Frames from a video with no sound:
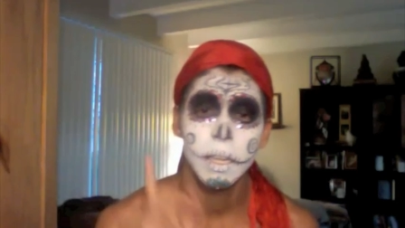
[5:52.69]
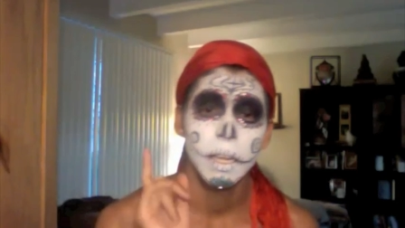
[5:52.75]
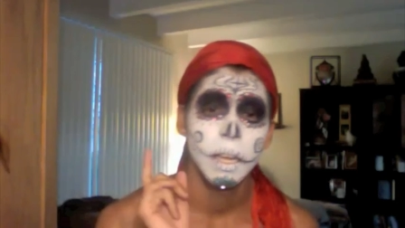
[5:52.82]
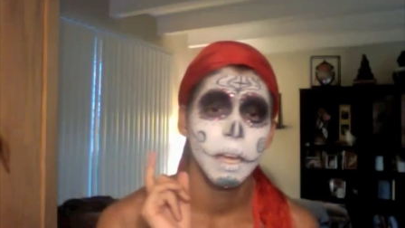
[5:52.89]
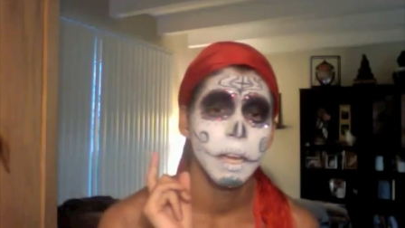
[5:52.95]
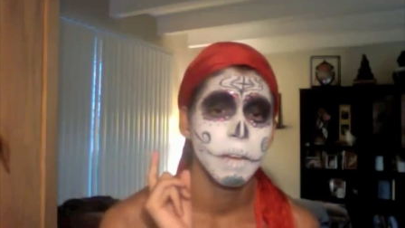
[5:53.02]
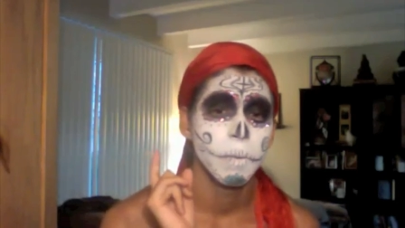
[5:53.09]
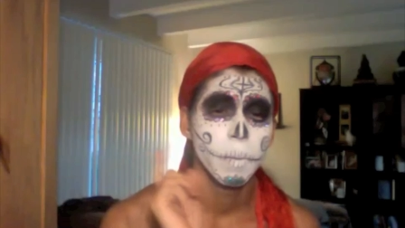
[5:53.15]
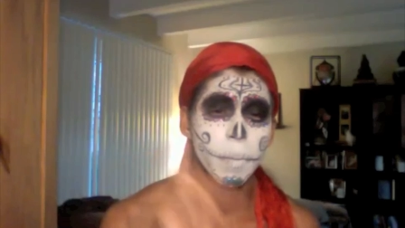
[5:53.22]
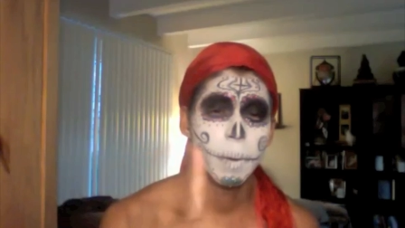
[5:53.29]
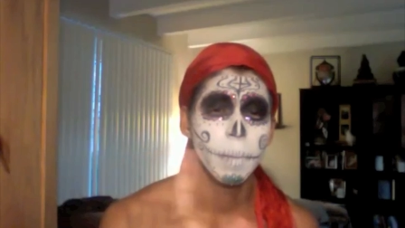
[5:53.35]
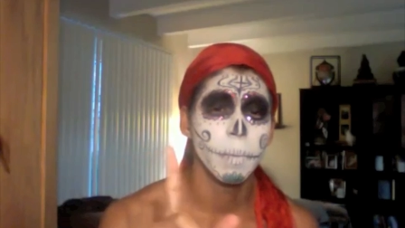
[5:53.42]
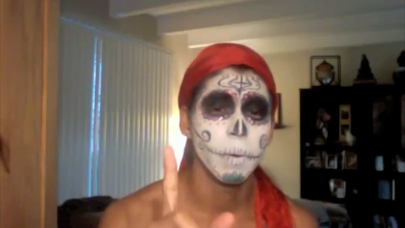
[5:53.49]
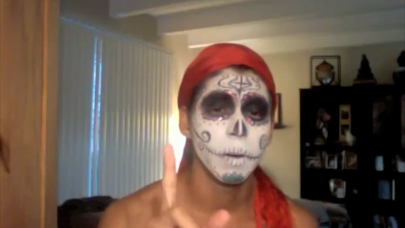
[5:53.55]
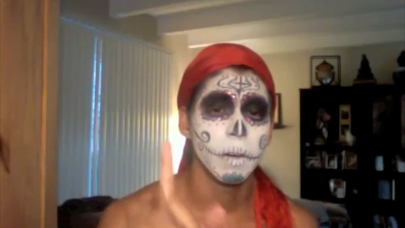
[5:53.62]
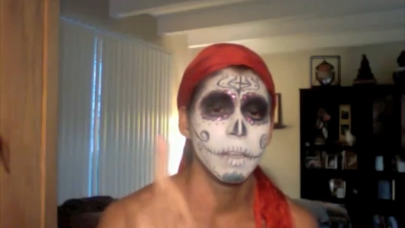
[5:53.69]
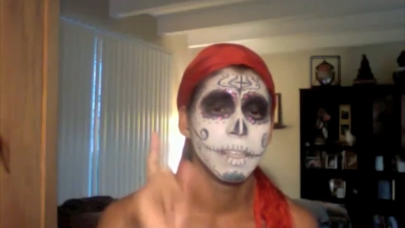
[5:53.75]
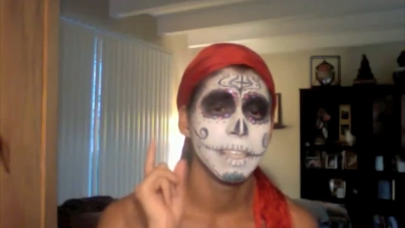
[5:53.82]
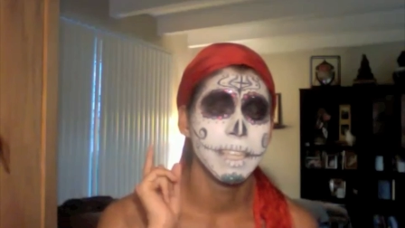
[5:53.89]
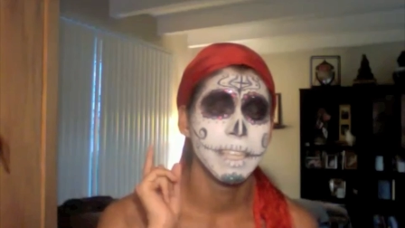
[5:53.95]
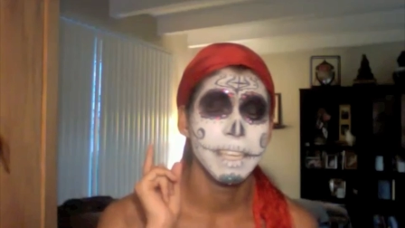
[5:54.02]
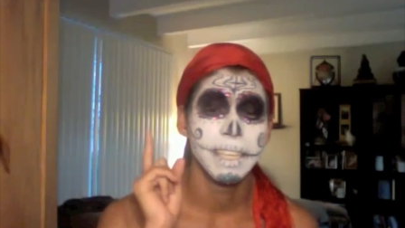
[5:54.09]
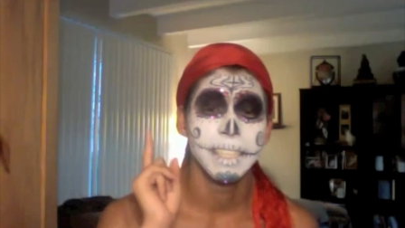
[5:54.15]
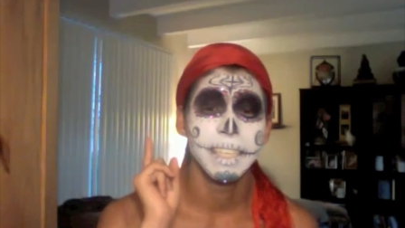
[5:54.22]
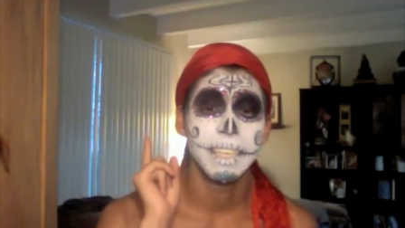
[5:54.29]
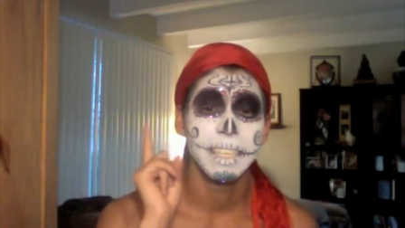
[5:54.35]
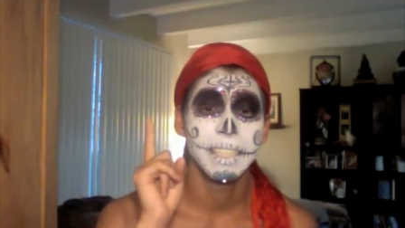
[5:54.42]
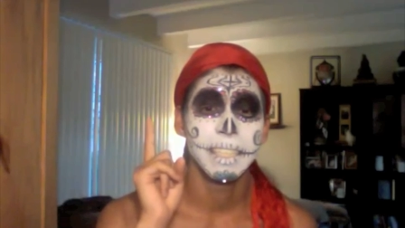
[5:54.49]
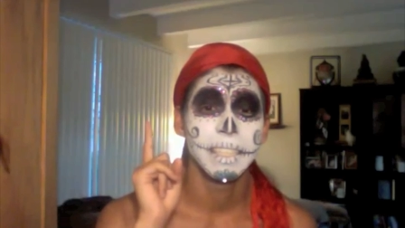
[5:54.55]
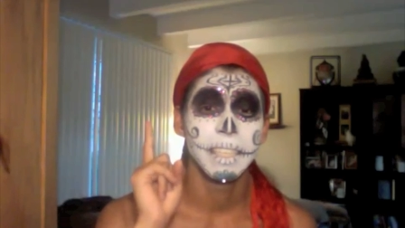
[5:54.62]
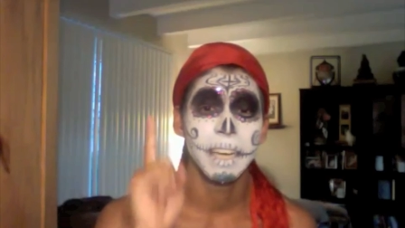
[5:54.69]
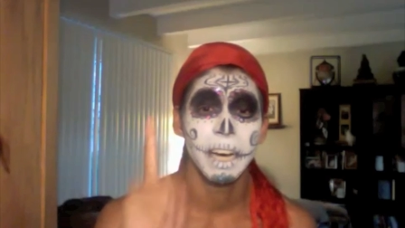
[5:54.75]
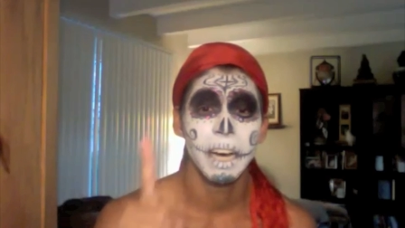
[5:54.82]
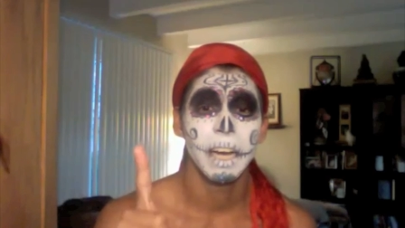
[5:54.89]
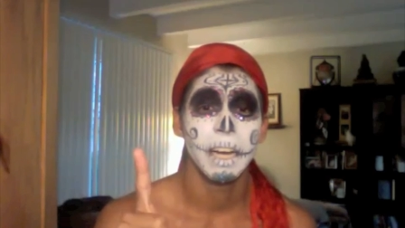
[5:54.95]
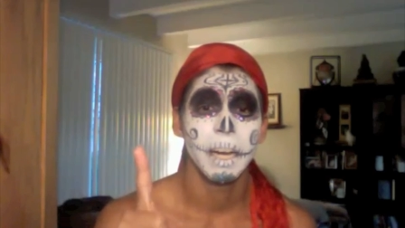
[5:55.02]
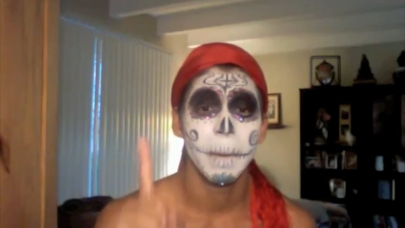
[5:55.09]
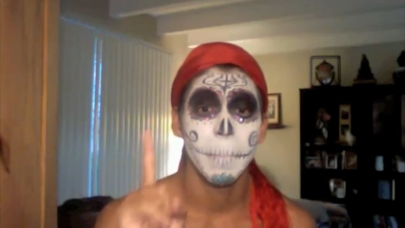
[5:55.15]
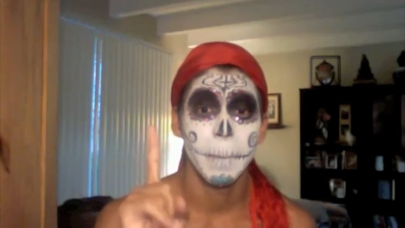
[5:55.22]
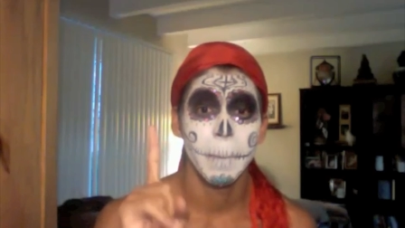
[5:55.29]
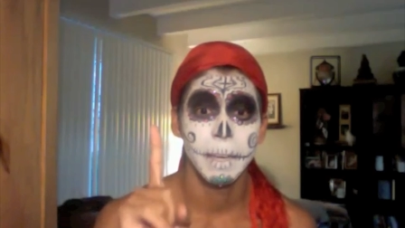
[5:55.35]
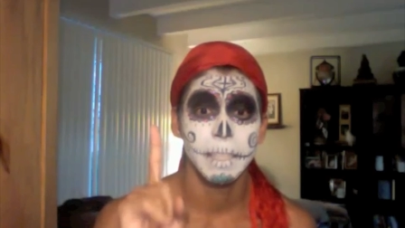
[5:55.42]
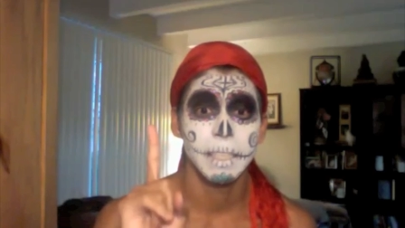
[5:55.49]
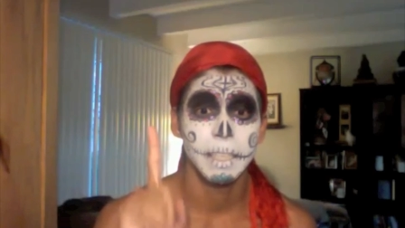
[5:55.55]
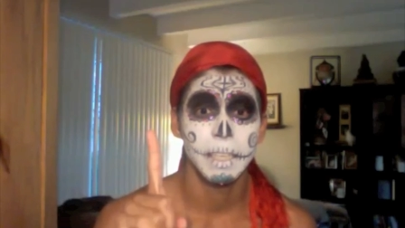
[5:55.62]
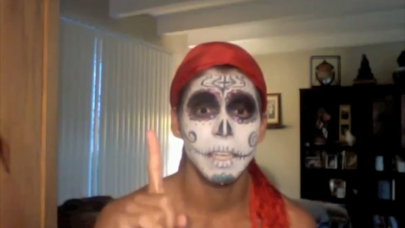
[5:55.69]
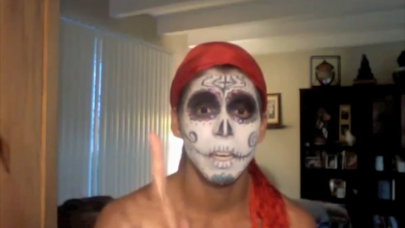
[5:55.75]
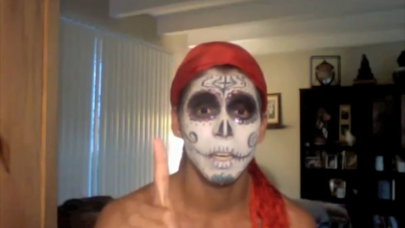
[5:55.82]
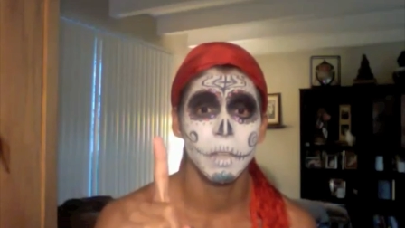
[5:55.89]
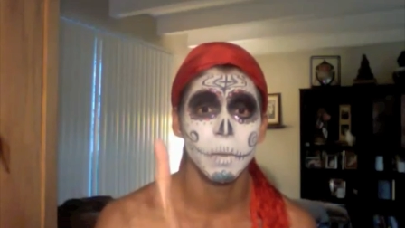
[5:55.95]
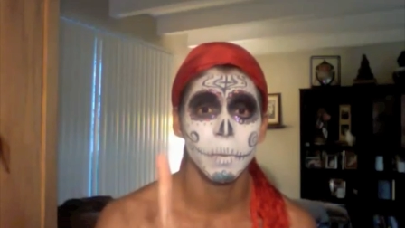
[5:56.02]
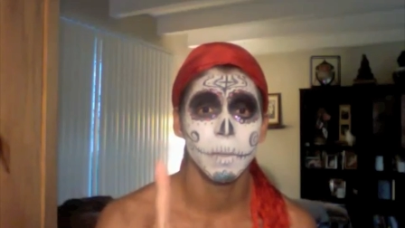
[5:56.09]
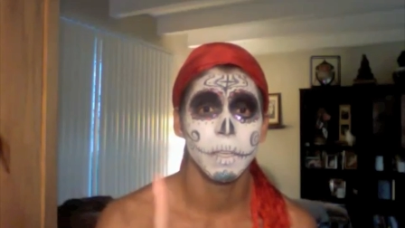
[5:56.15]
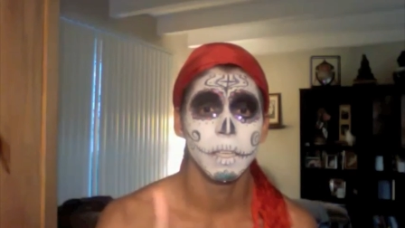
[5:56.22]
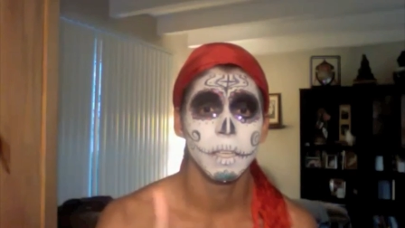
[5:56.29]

and remember, this is not a Mexican Halloween.